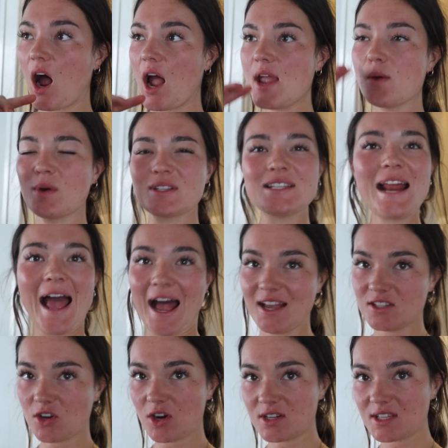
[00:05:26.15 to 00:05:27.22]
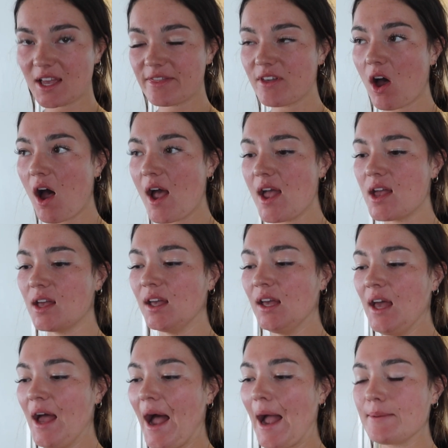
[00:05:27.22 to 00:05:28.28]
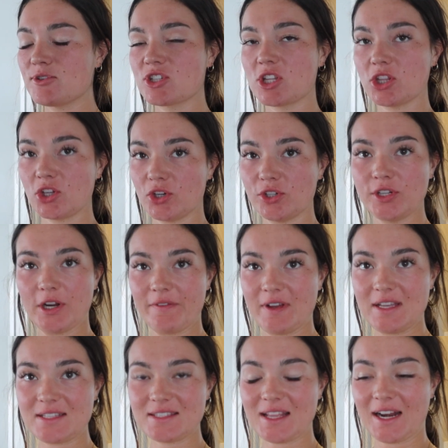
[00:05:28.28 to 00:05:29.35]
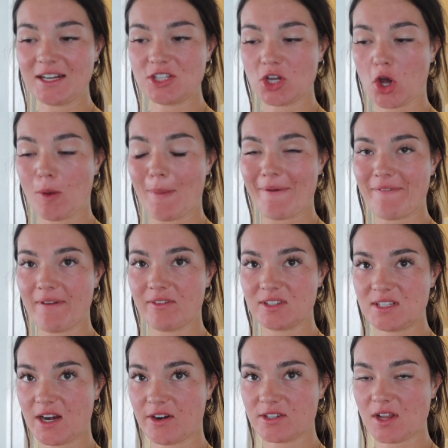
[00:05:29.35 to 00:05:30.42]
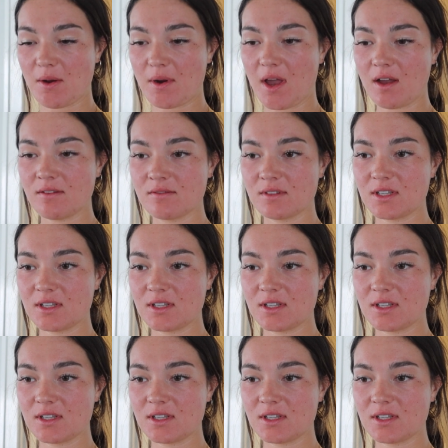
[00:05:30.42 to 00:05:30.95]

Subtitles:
It wasn't as hard as I thought. I'm just a little nervous that I took all my favorites to Arizona.